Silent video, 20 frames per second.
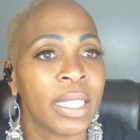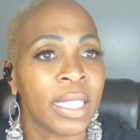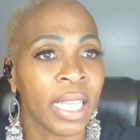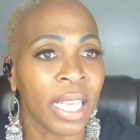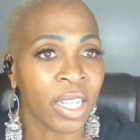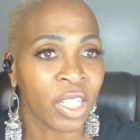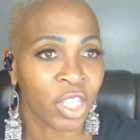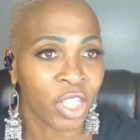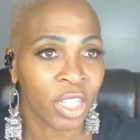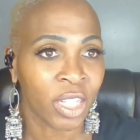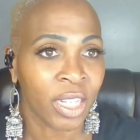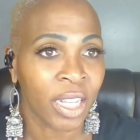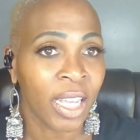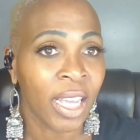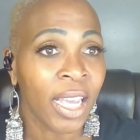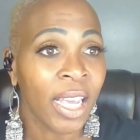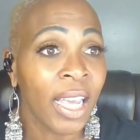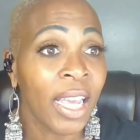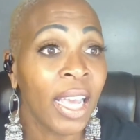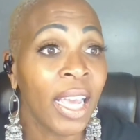Station.
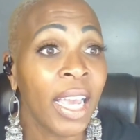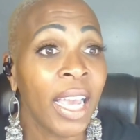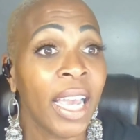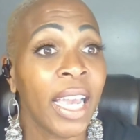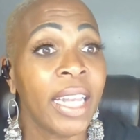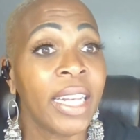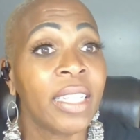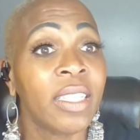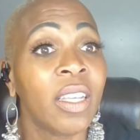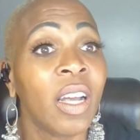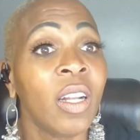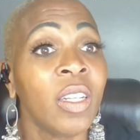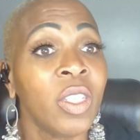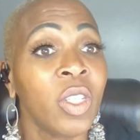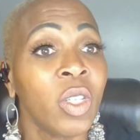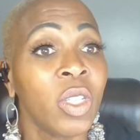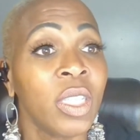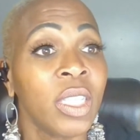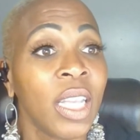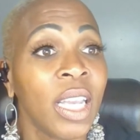It is
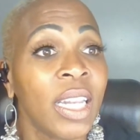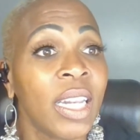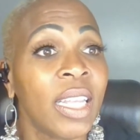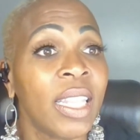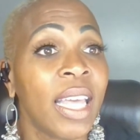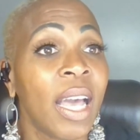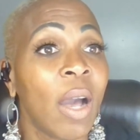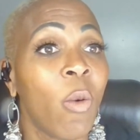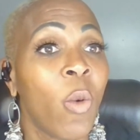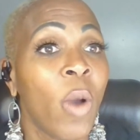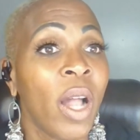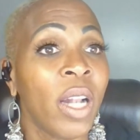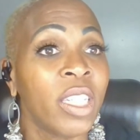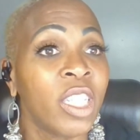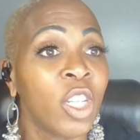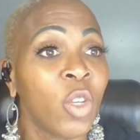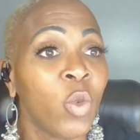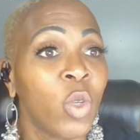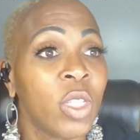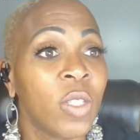also stated that while
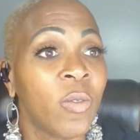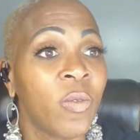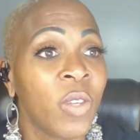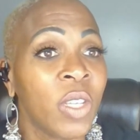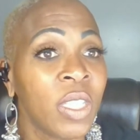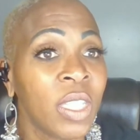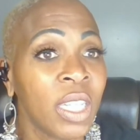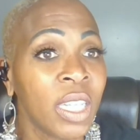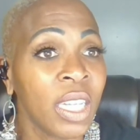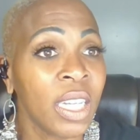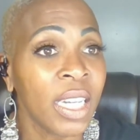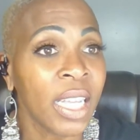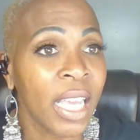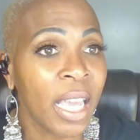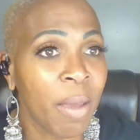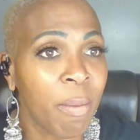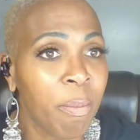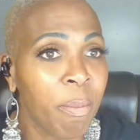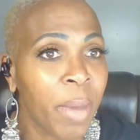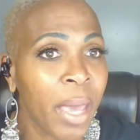she was visiting
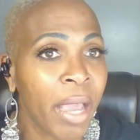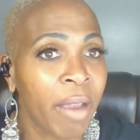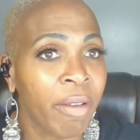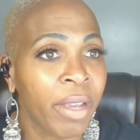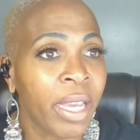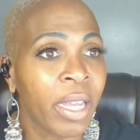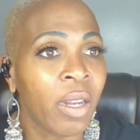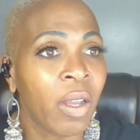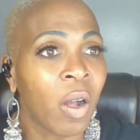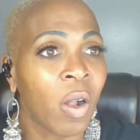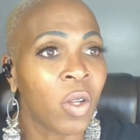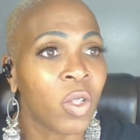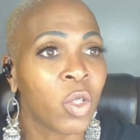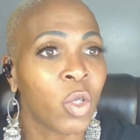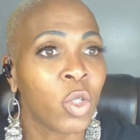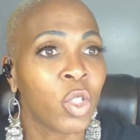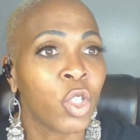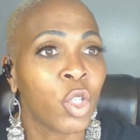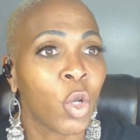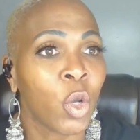him, Marian
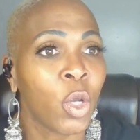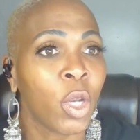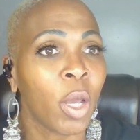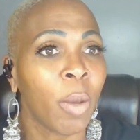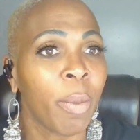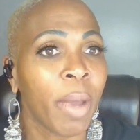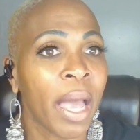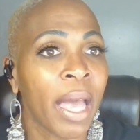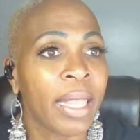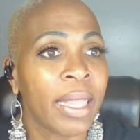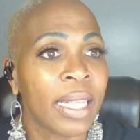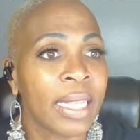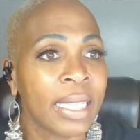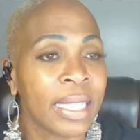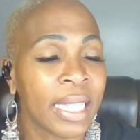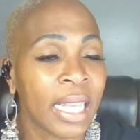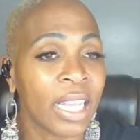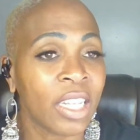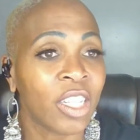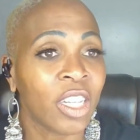also showed up at the
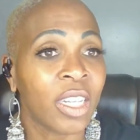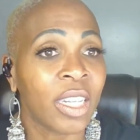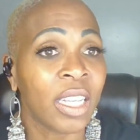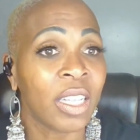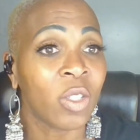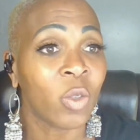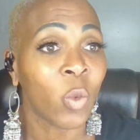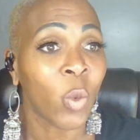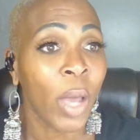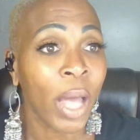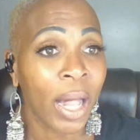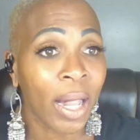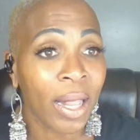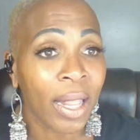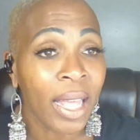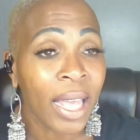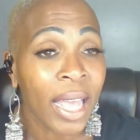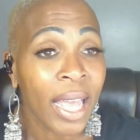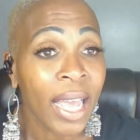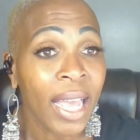station as
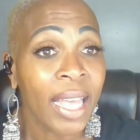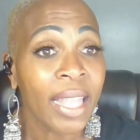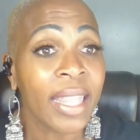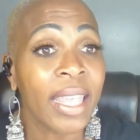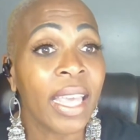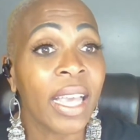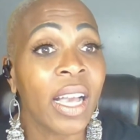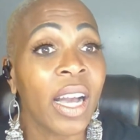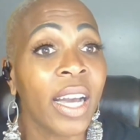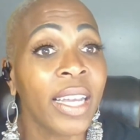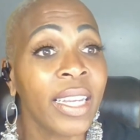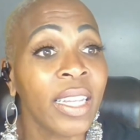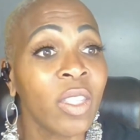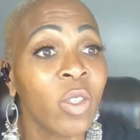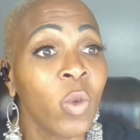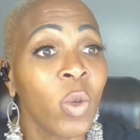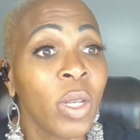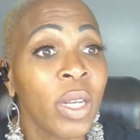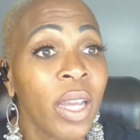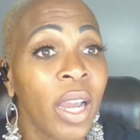well. They got
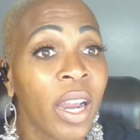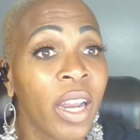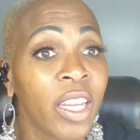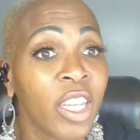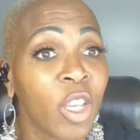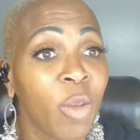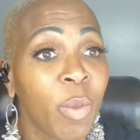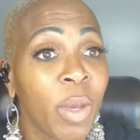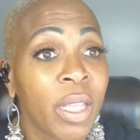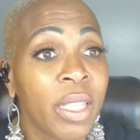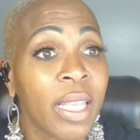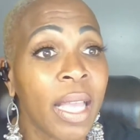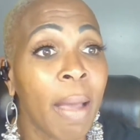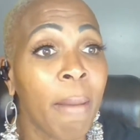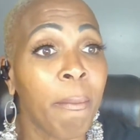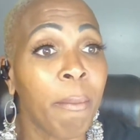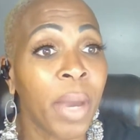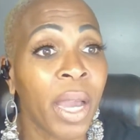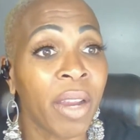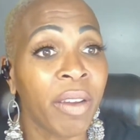into an argument
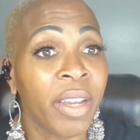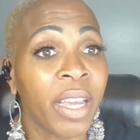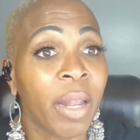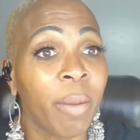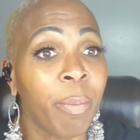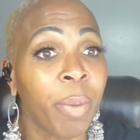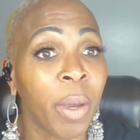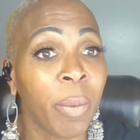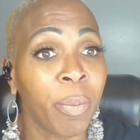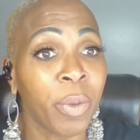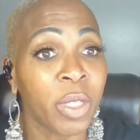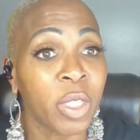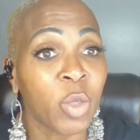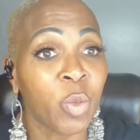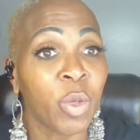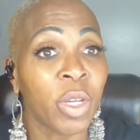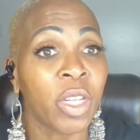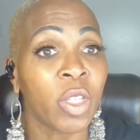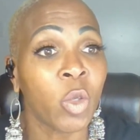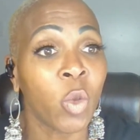and Marian pepper
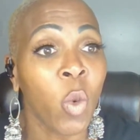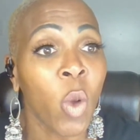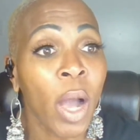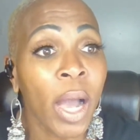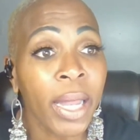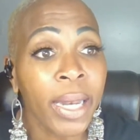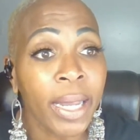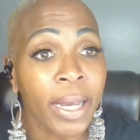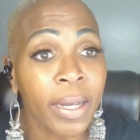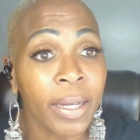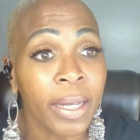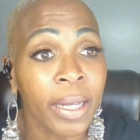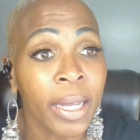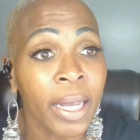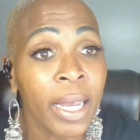sprayed Tawana.